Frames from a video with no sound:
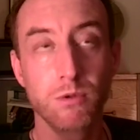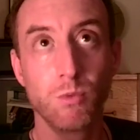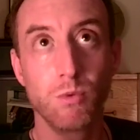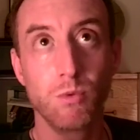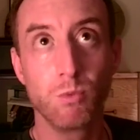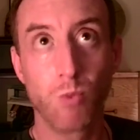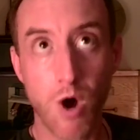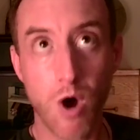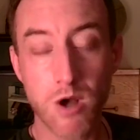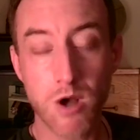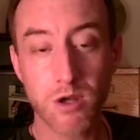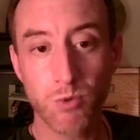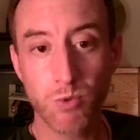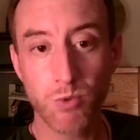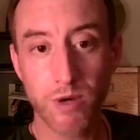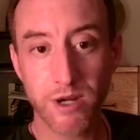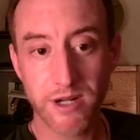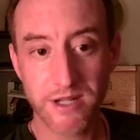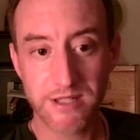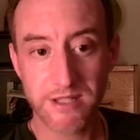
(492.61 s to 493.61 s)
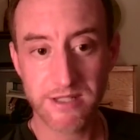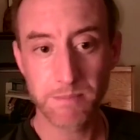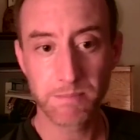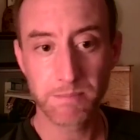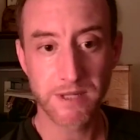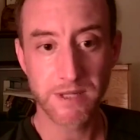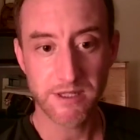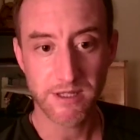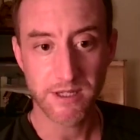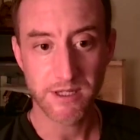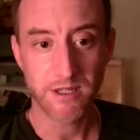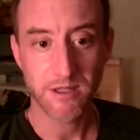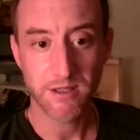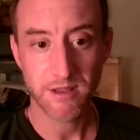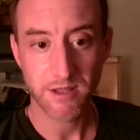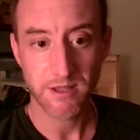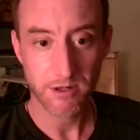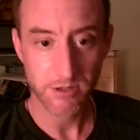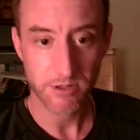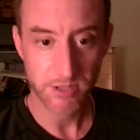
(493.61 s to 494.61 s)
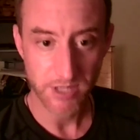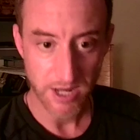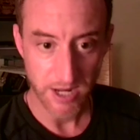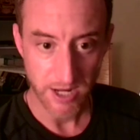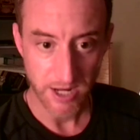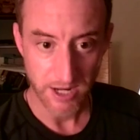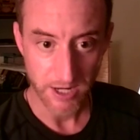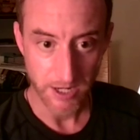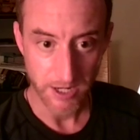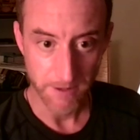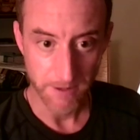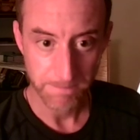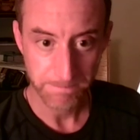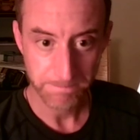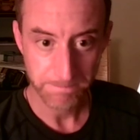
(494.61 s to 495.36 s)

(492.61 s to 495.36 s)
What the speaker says: walk where it isn't busy. There's a